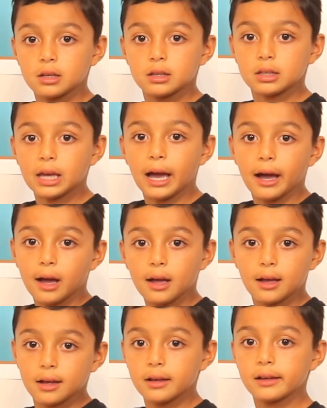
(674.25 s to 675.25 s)
so you'll be
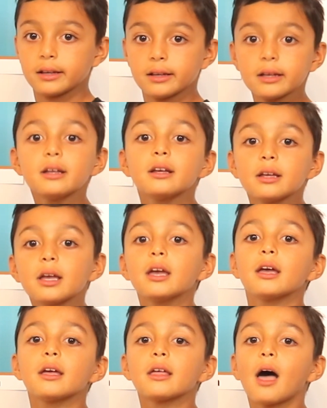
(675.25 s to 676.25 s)
left with the
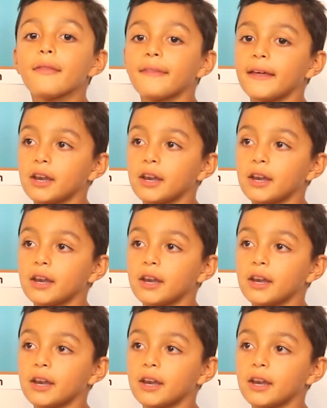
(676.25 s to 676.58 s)
widths.